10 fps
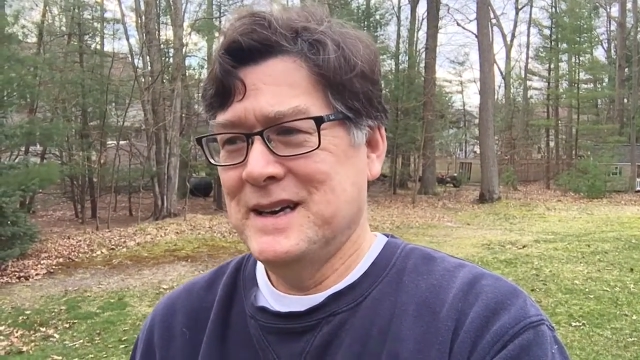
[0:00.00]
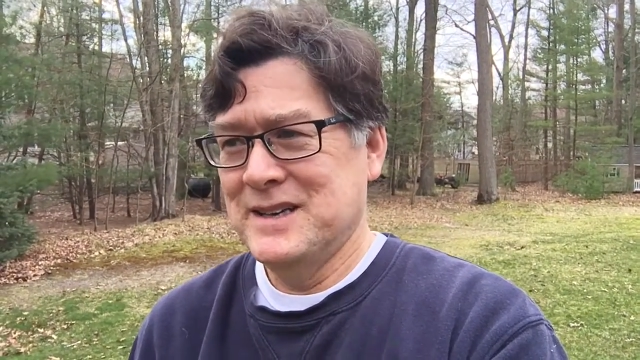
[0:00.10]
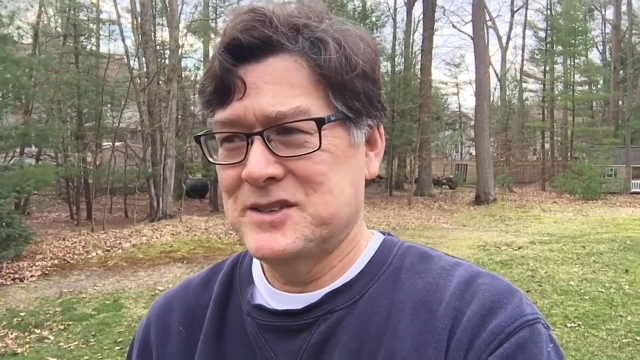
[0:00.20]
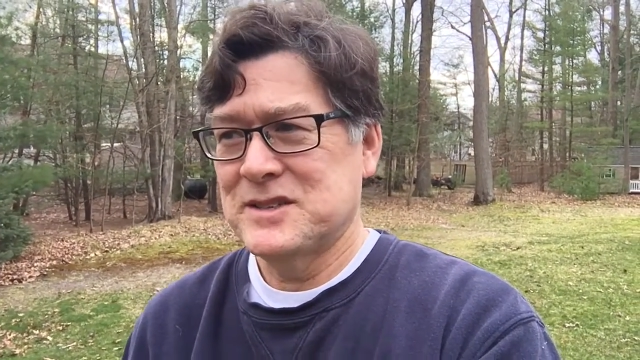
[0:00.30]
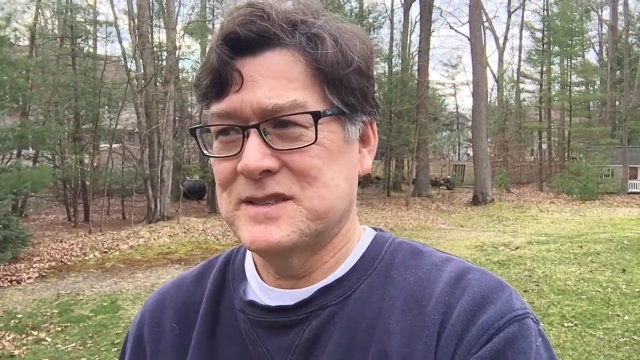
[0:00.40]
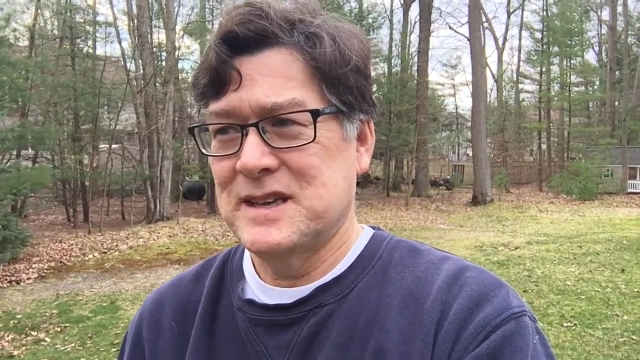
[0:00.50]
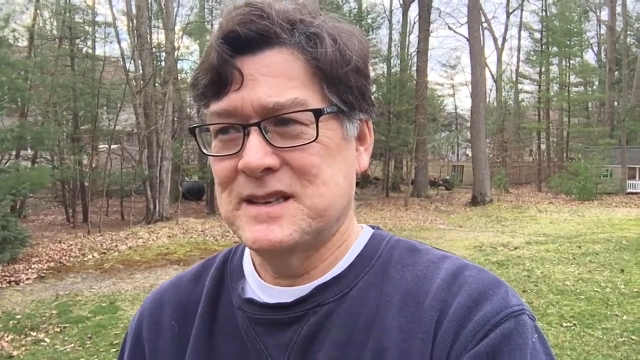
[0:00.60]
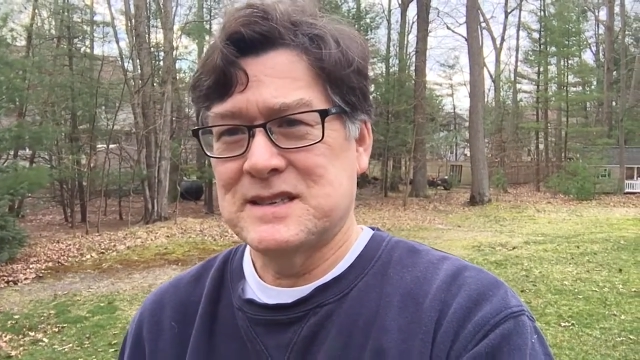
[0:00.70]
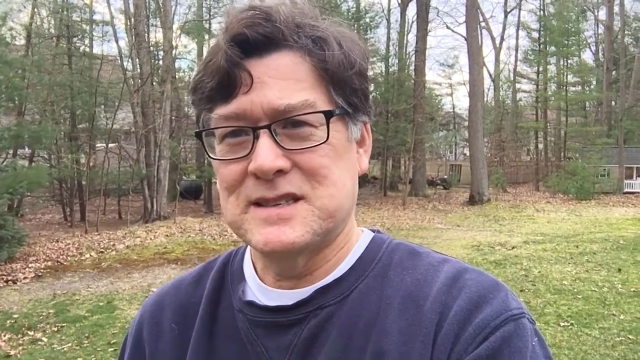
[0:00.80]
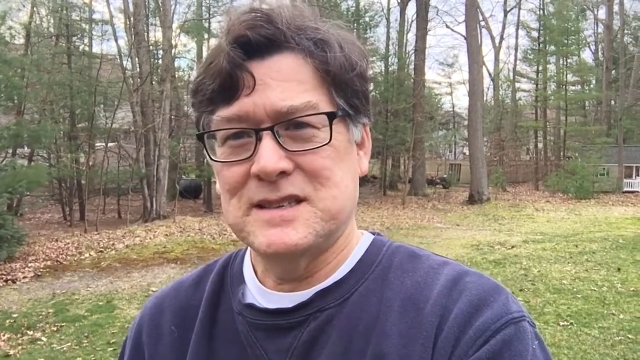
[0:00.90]
It's just that
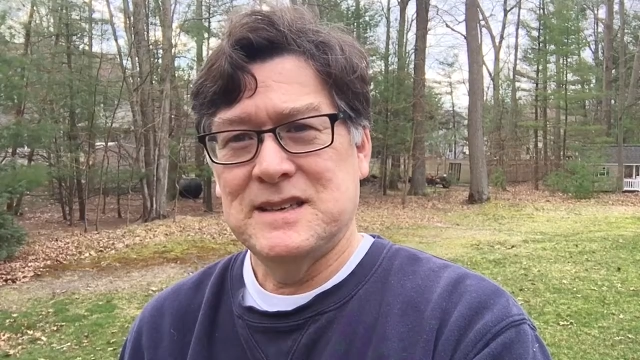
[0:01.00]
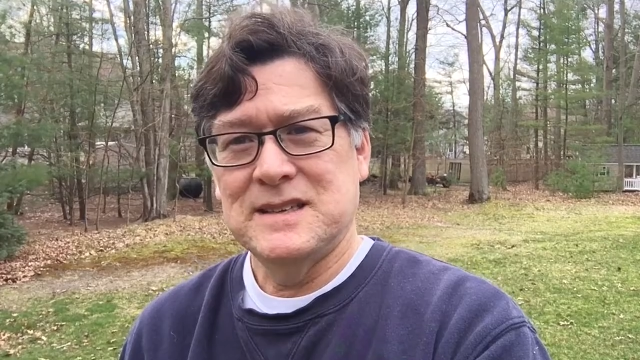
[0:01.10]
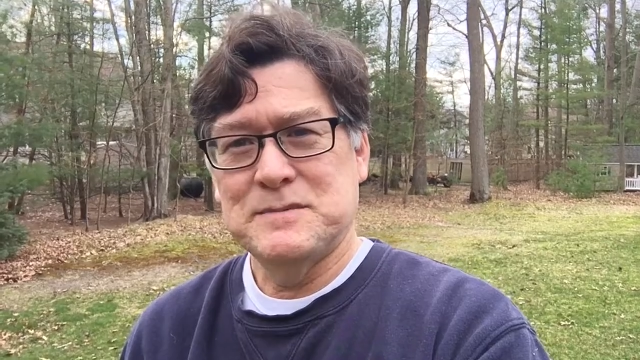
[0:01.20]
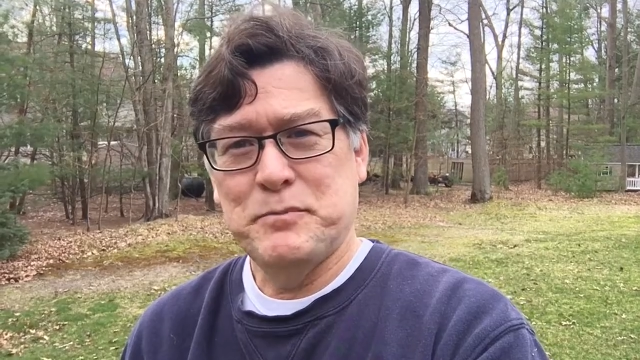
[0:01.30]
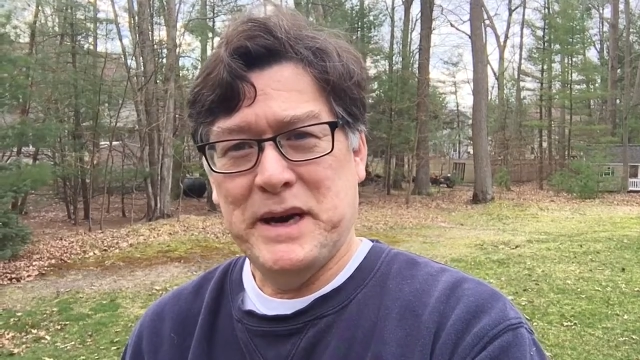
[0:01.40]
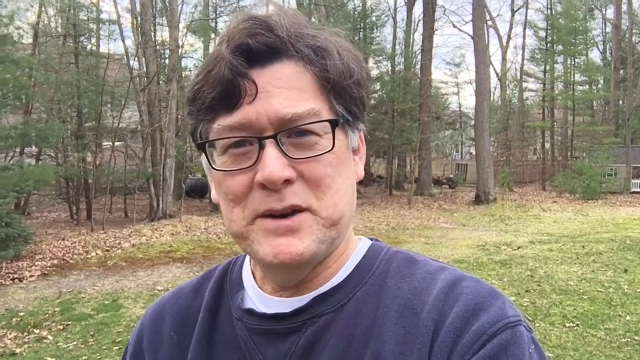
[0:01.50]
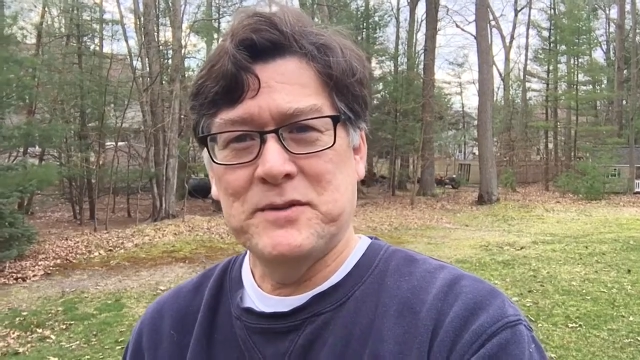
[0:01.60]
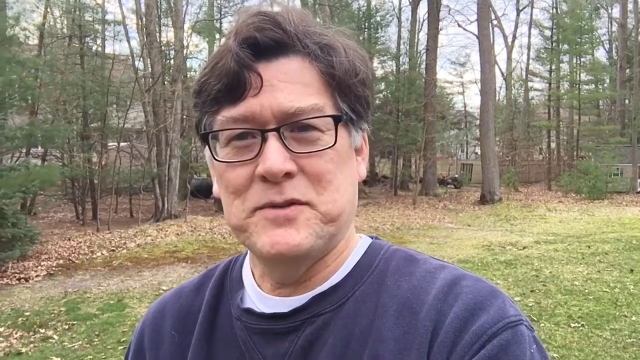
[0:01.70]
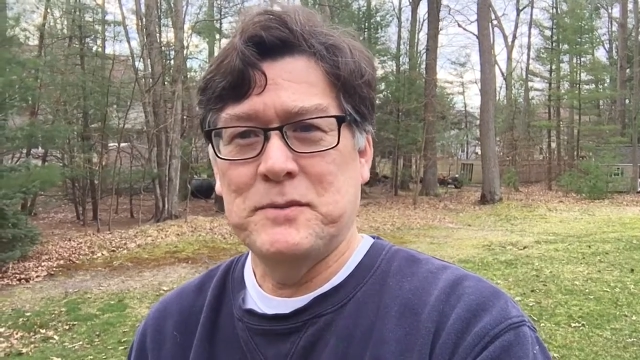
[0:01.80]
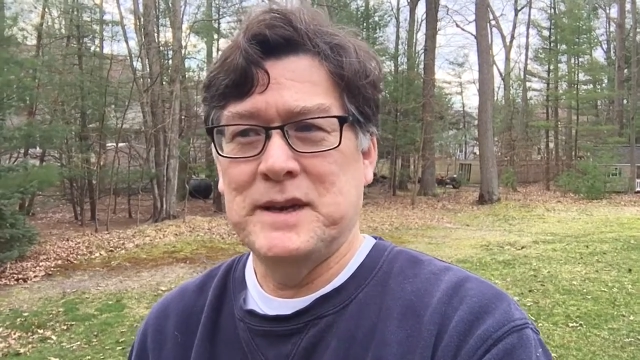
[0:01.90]
it's better
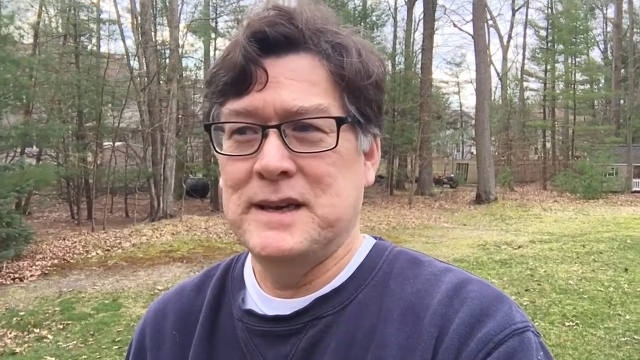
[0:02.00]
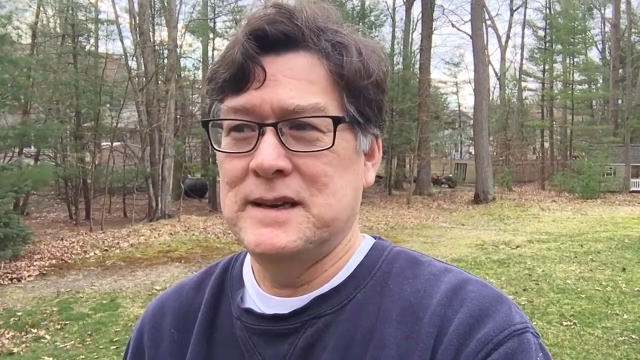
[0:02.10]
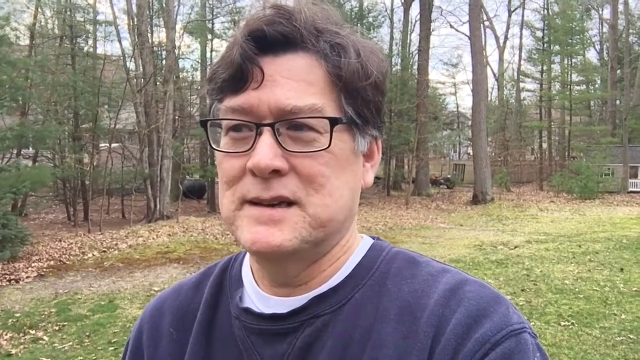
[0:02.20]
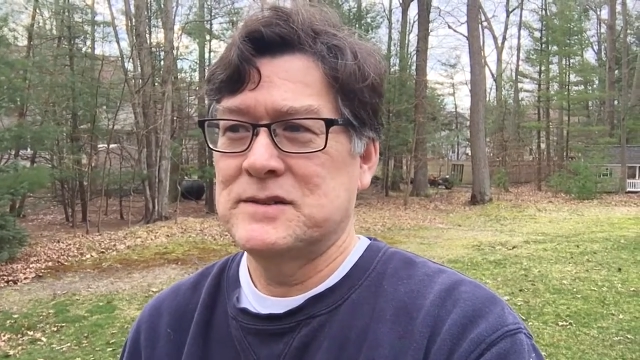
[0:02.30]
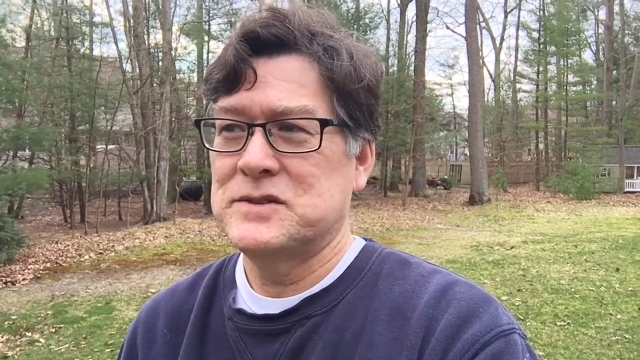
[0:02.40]
for me